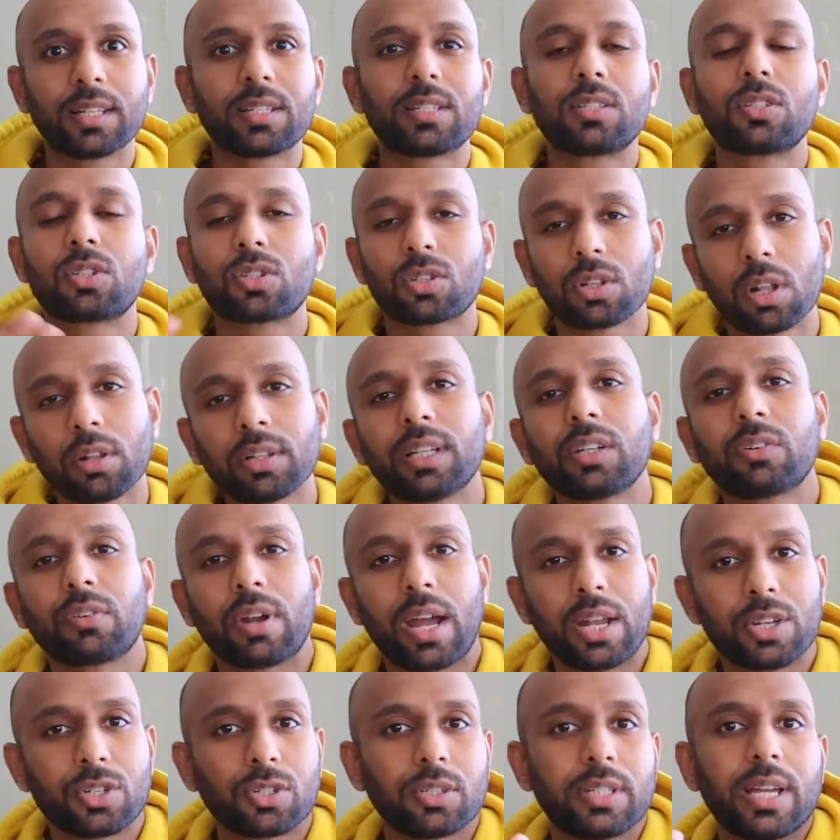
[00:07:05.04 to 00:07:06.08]
it slowly and
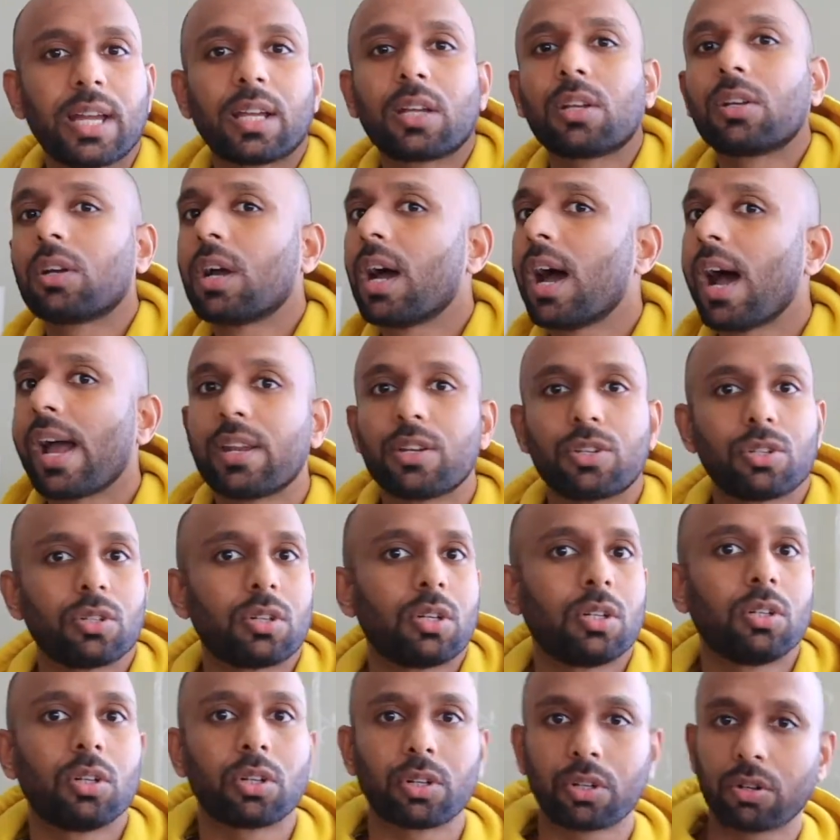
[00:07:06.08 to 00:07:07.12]
gradually, I kind of
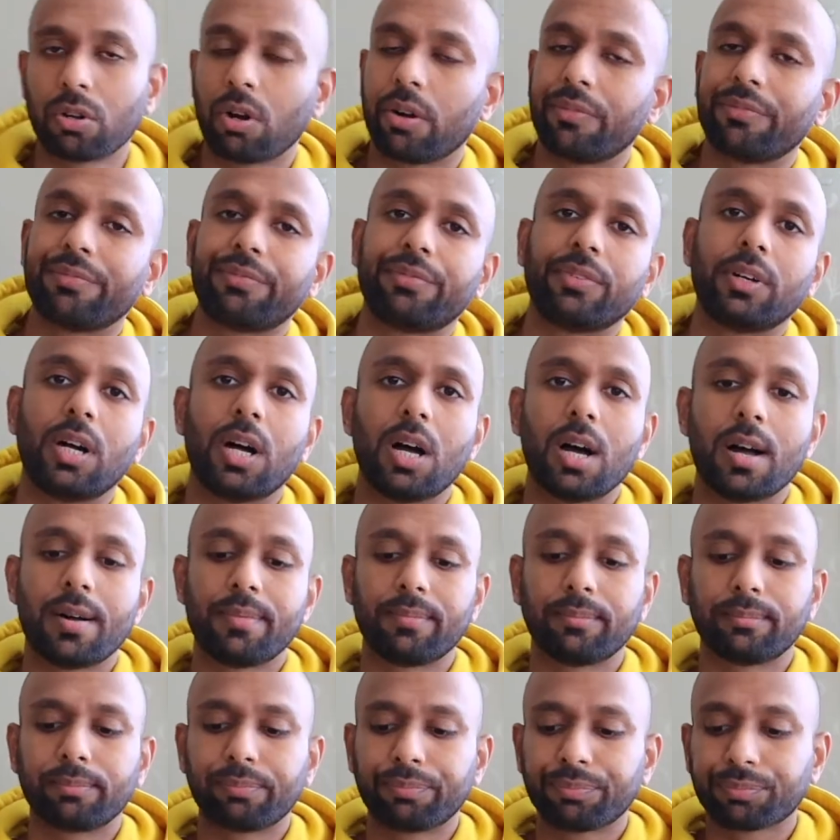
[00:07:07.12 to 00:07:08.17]
took a lot
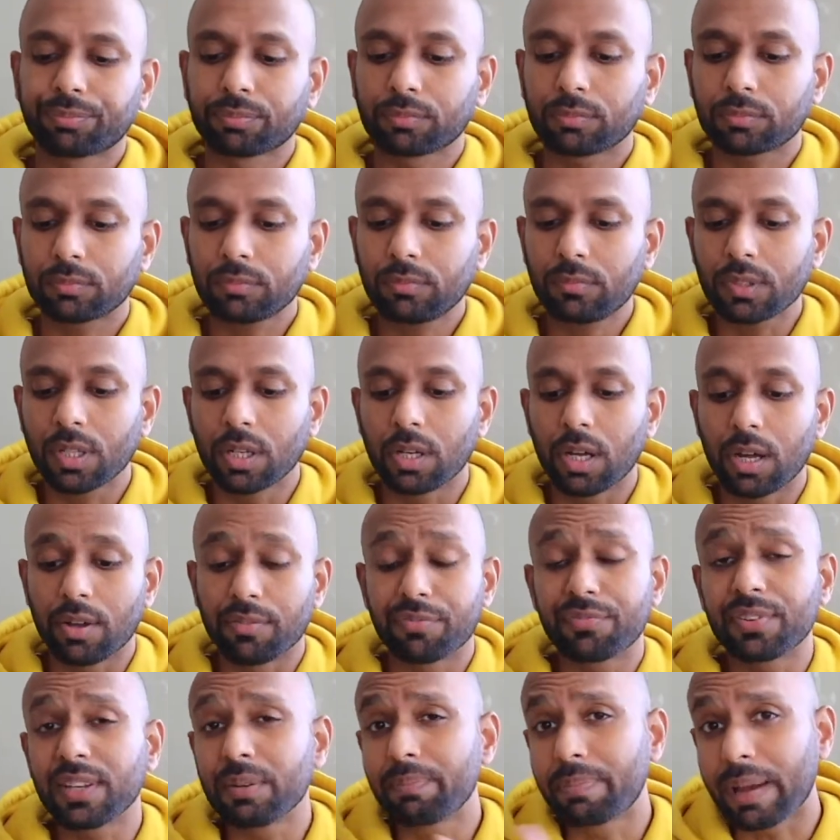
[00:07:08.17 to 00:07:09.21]
of
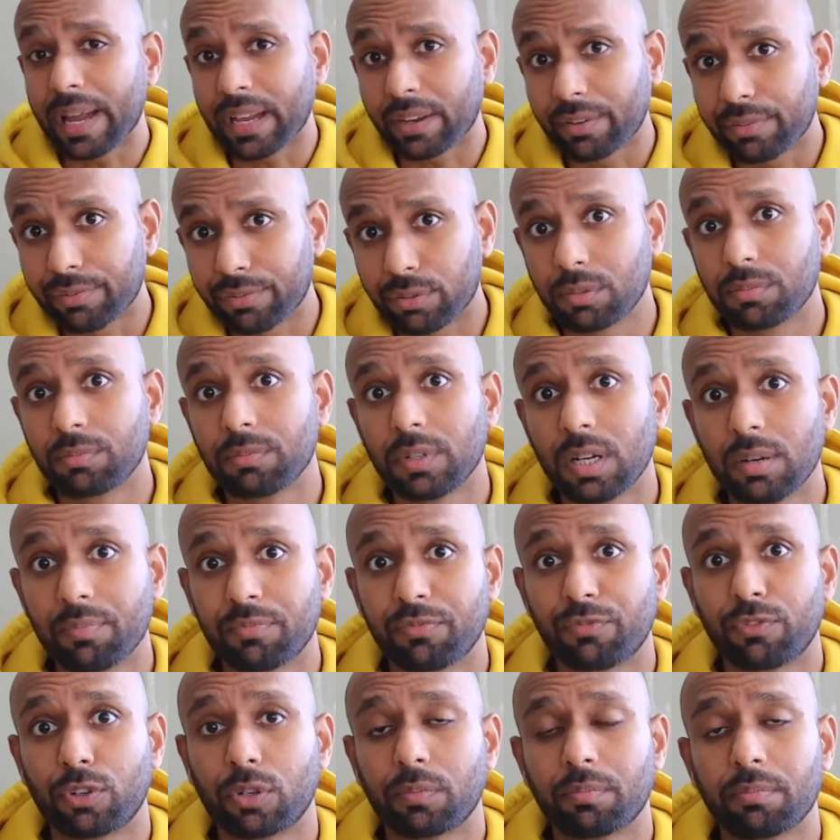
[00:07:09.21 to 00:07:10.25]
feedback from
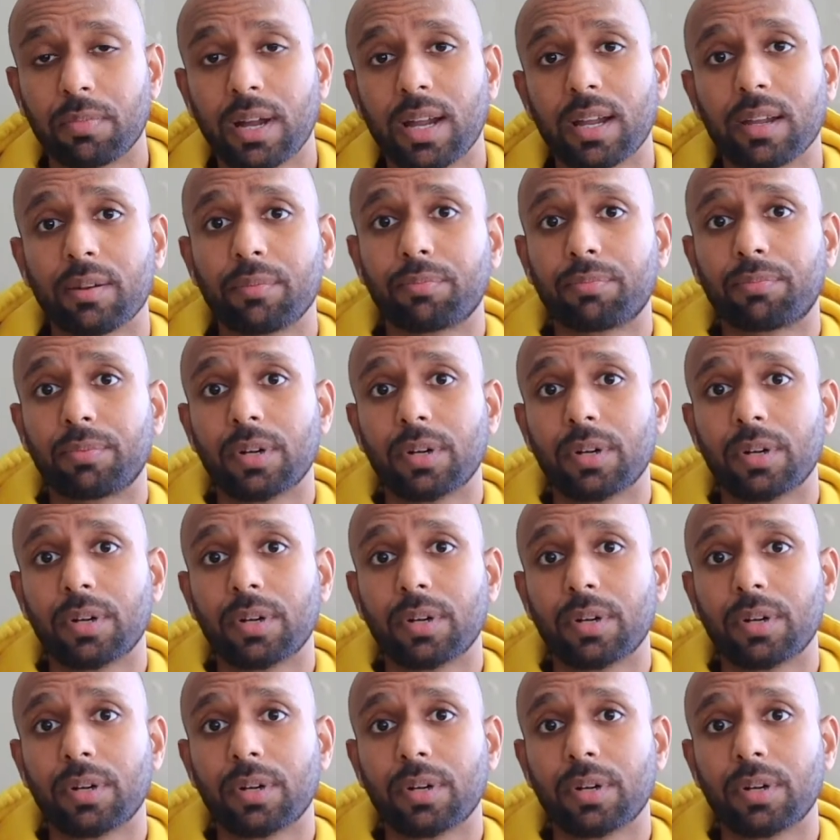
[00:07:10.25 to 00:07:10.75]
my